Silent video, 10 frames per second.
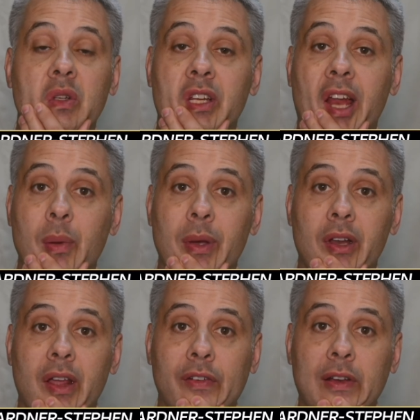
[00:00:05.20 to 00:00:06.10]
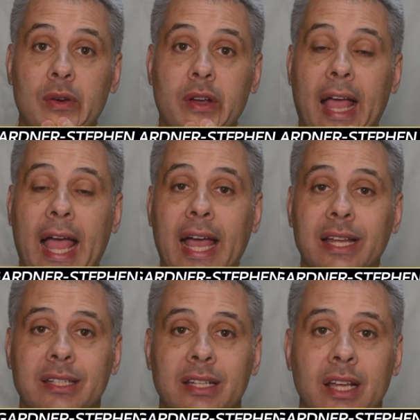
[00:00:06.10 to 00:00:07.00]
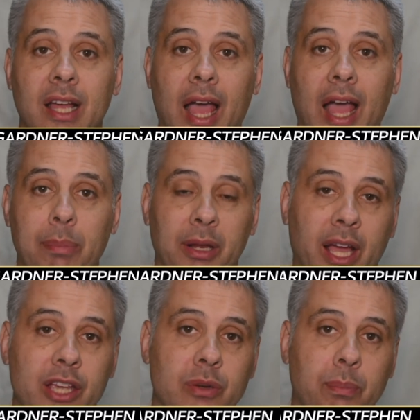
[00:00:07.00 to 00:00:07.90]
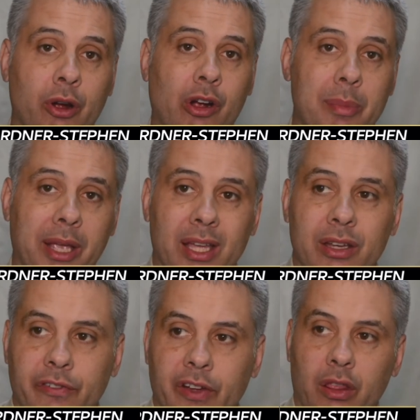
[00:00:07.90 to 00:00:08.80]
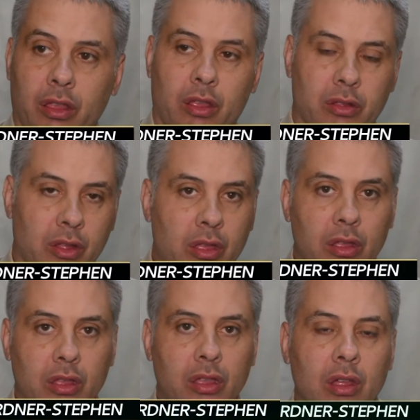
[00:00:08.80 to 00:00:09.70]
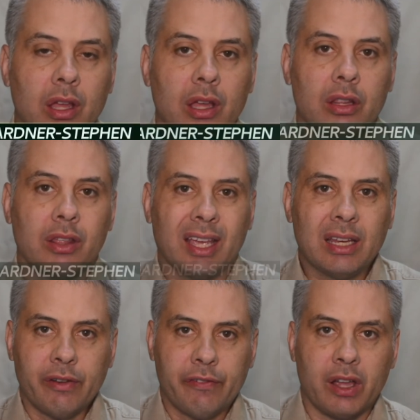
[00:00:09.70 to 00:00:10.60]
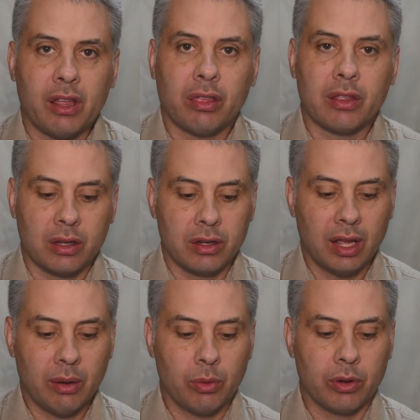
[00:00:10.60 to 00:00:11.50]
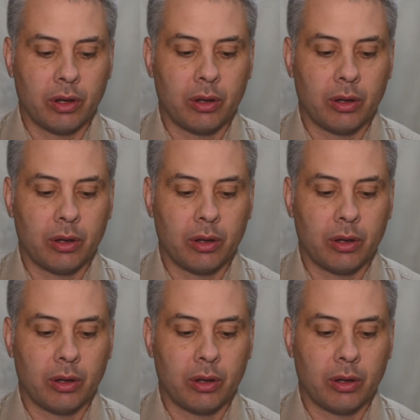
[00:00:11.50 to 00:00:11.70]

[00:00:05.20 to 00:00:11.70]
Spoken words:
today we're going to have a look at application programming interfaces. So this is the interface that the network